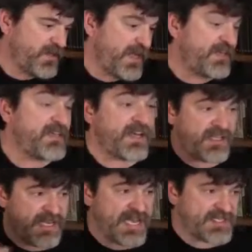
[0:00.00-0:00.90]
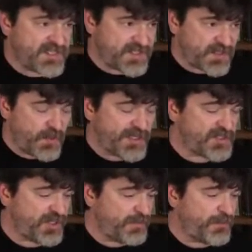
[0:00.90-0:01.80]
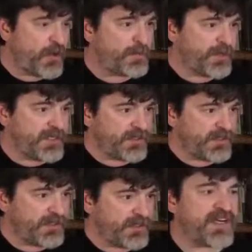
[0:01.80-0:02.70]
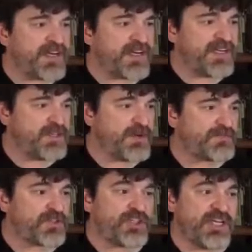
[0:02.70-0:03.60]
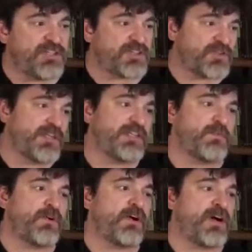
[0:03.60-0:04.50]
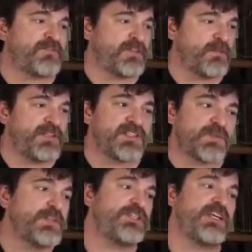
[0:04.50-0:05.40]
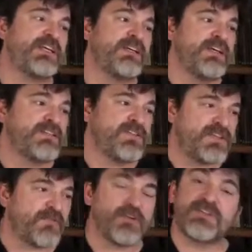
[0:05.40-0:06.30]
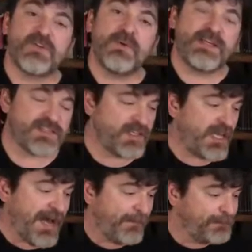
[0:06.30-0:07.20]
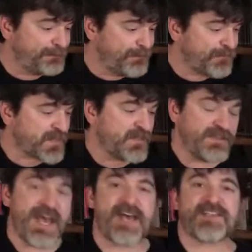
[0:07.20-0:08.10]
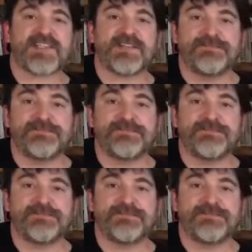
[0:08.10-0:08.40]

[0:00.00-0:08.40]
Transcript: And Kelly asks the question appropriately. Do you find you have to change your strings more often when switching to different tunings a lot? Yes.